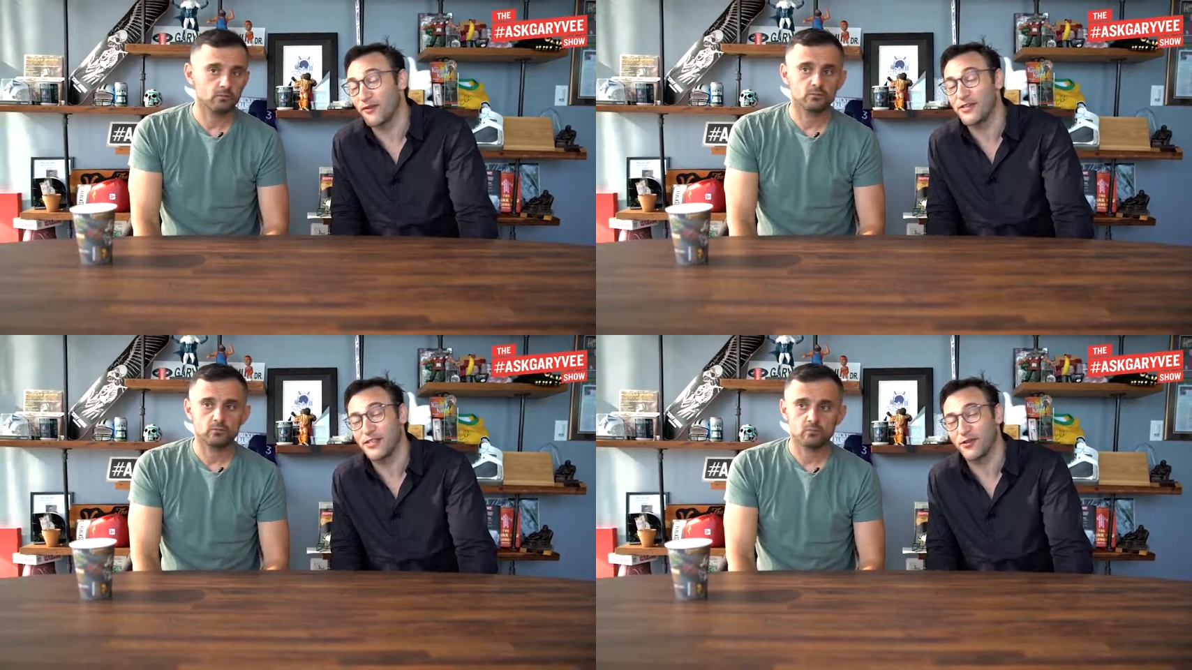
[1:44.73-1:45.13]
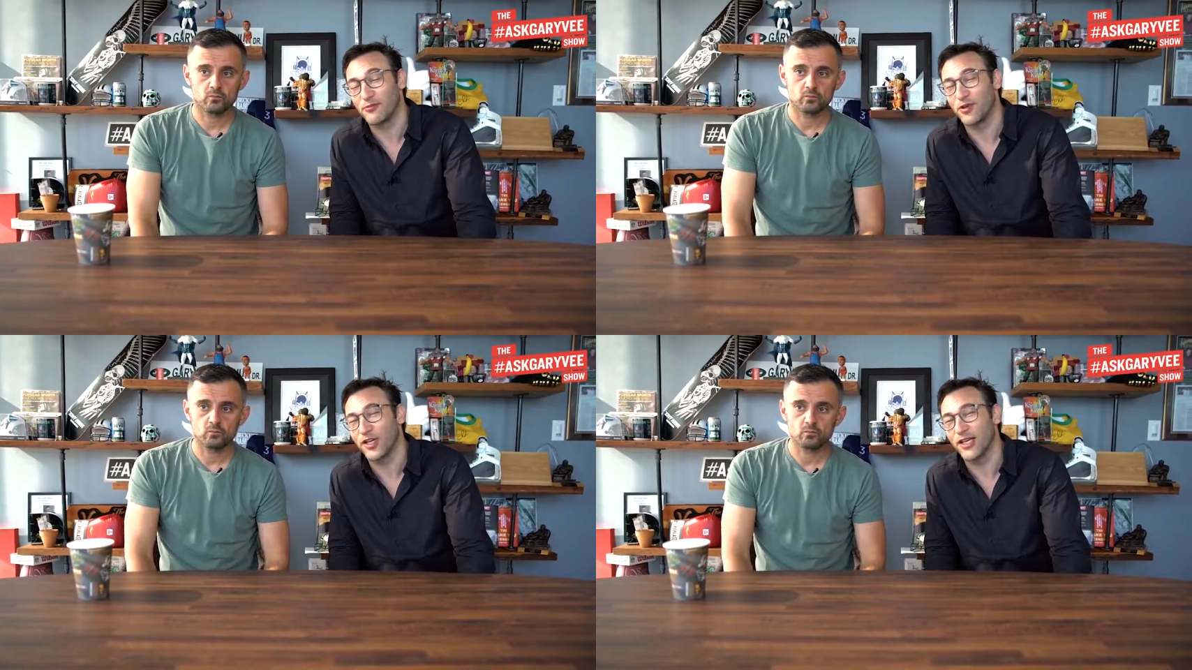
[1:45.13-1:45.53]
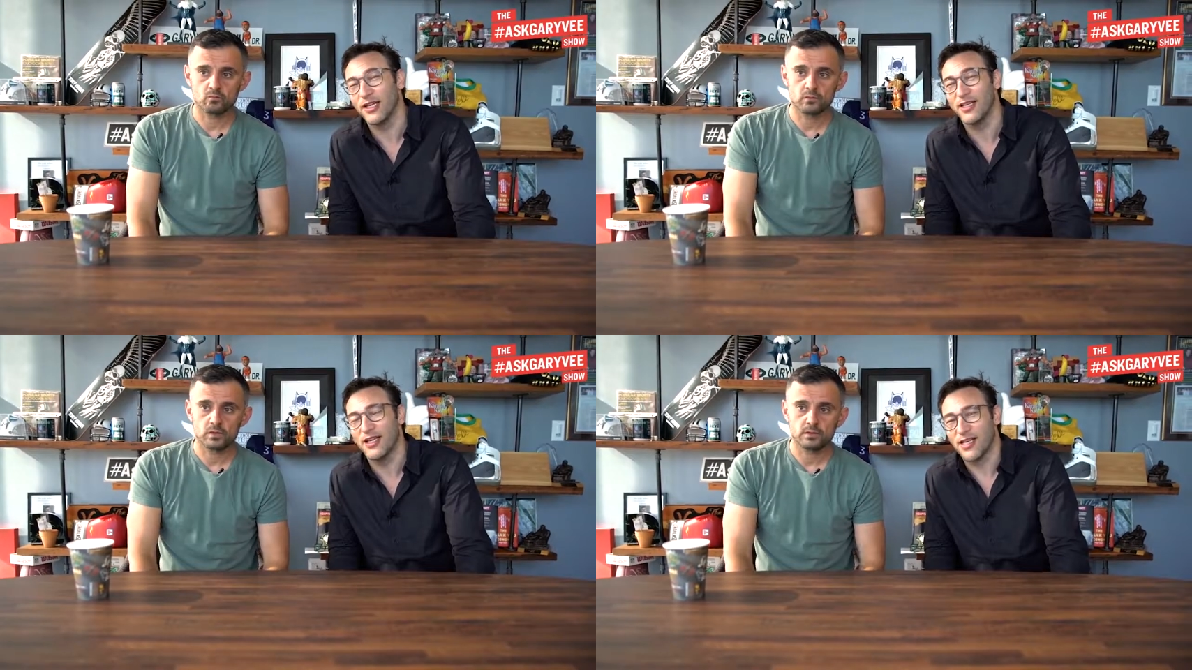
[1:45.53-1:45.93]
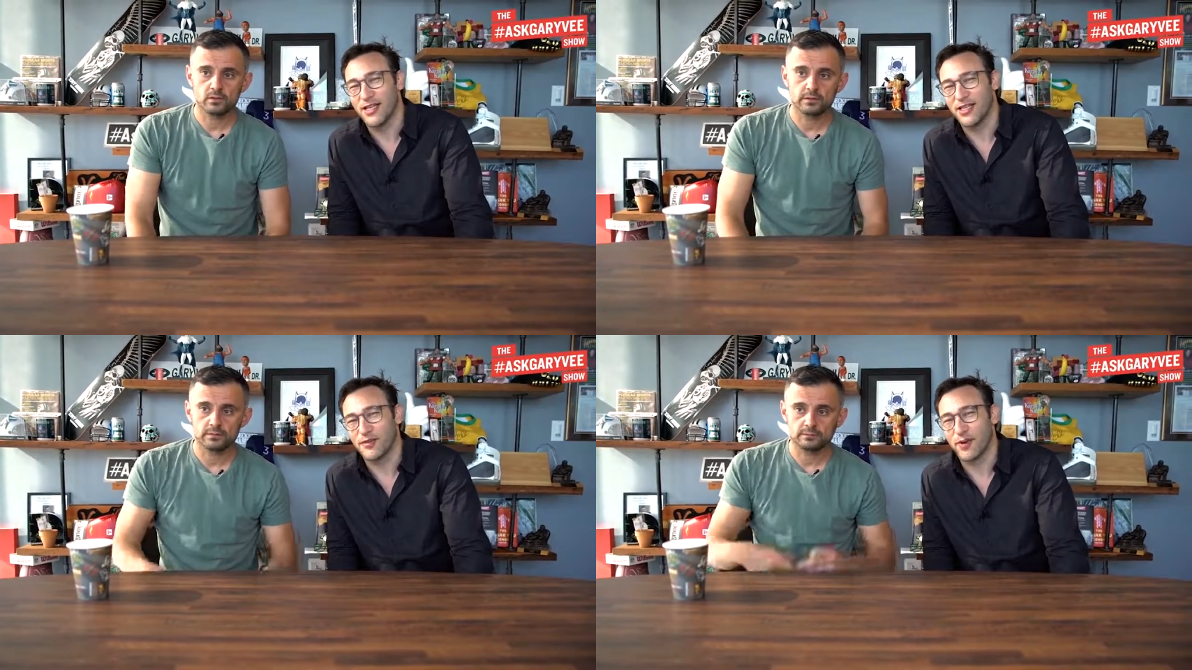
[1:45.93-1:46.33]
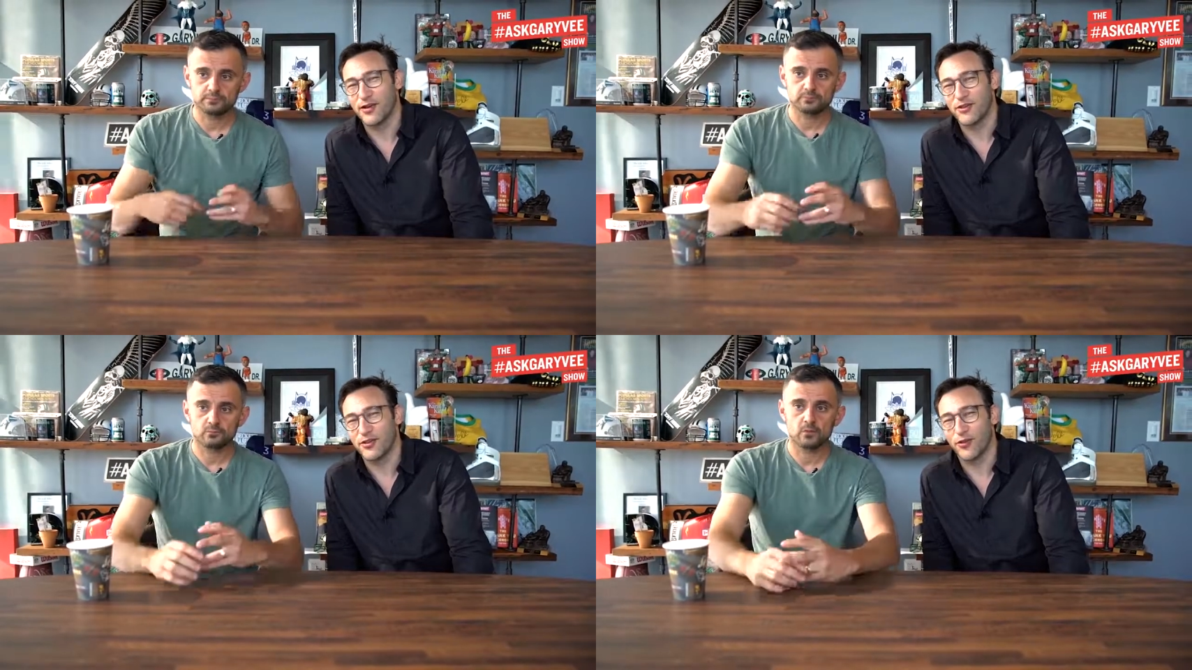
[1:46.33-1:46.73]
Speaker 1: every single morning
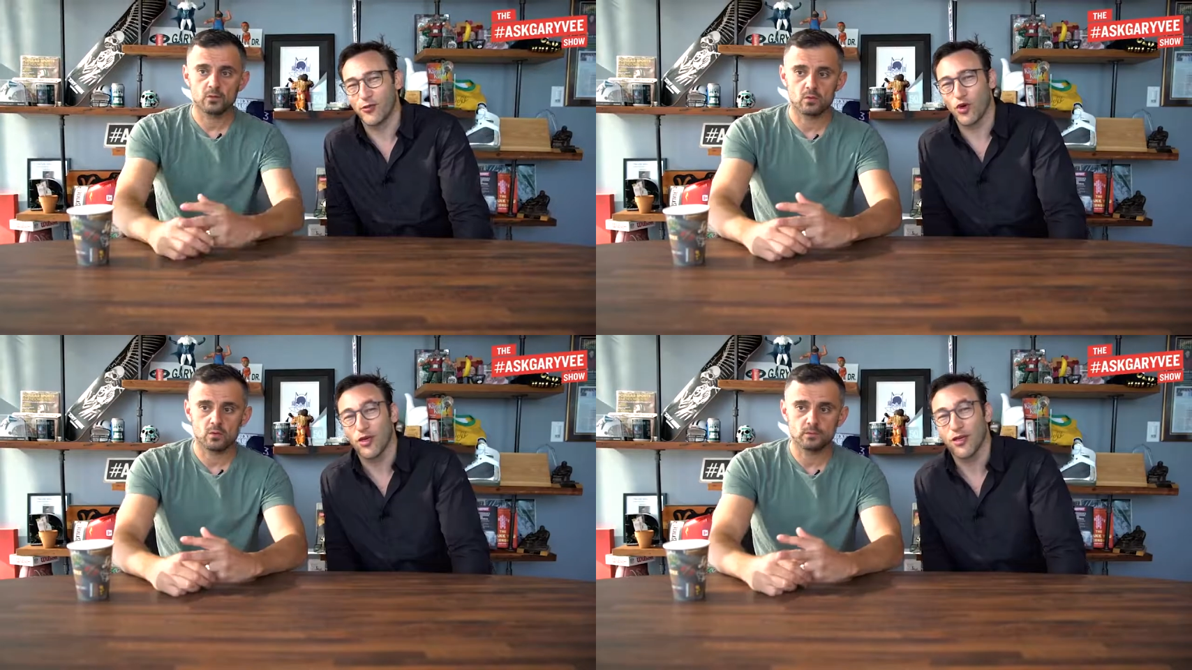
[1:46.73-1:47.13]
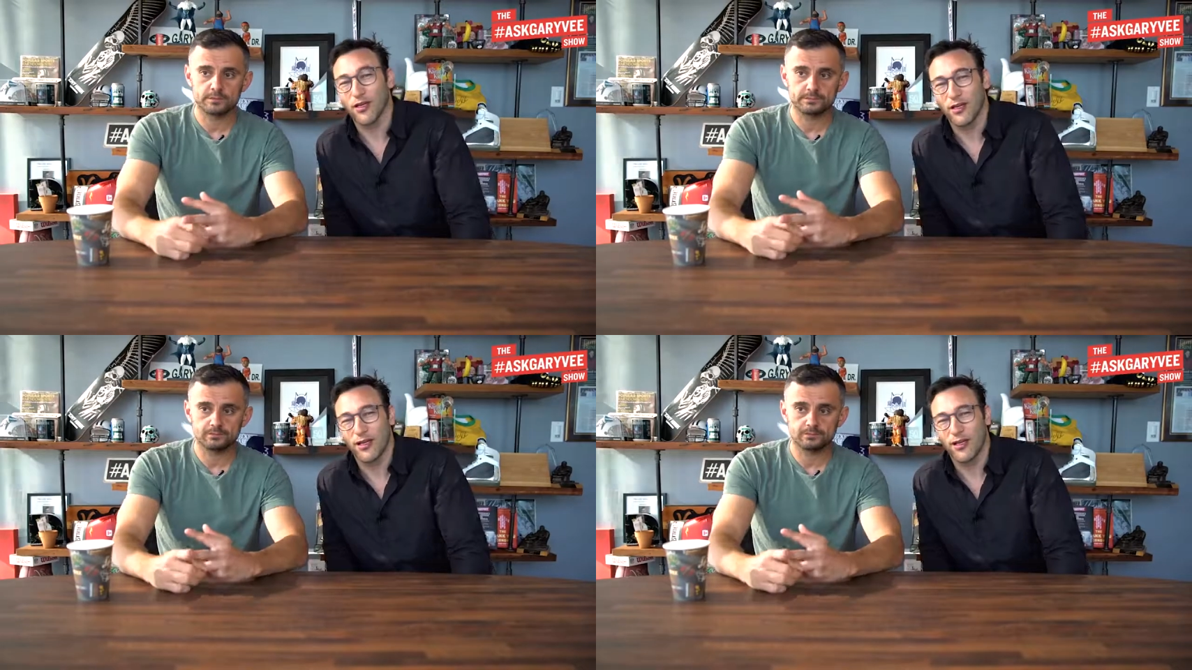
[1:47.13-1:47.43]
inspired to go to work